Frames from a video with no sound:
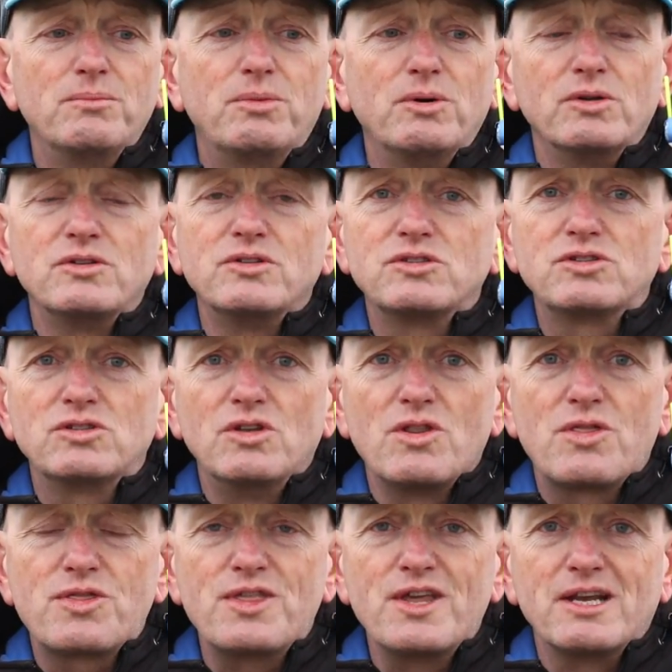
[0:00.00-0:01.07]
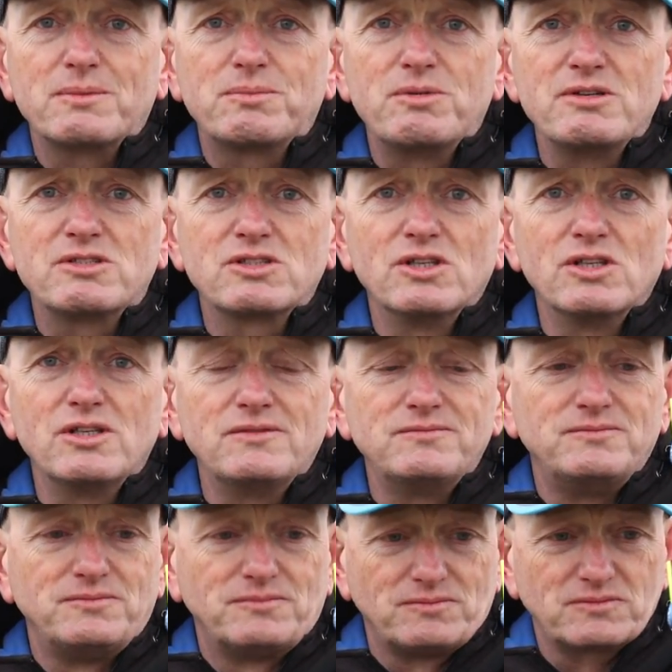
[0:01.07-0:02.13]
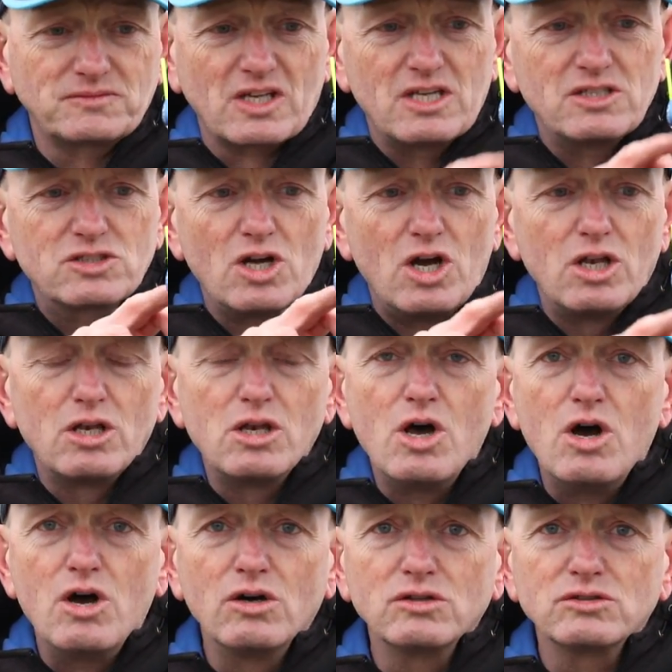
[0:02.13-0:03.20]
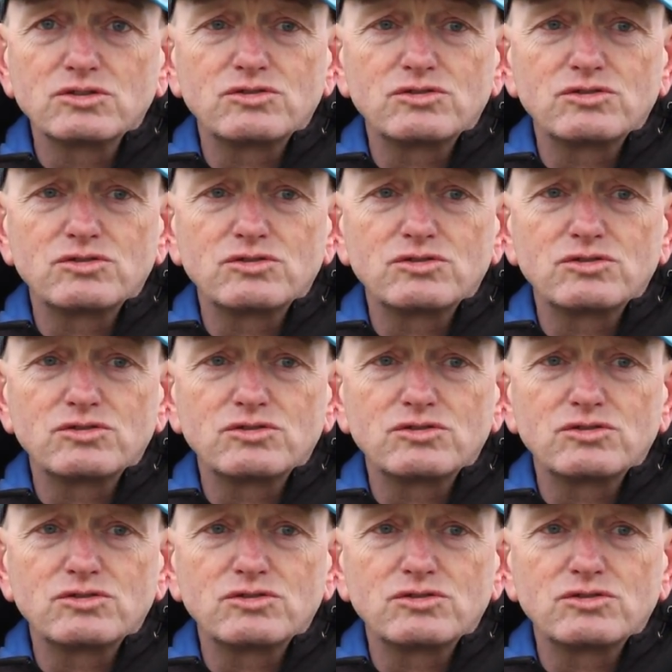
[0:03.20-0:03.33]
but thick bristle. It's got a long,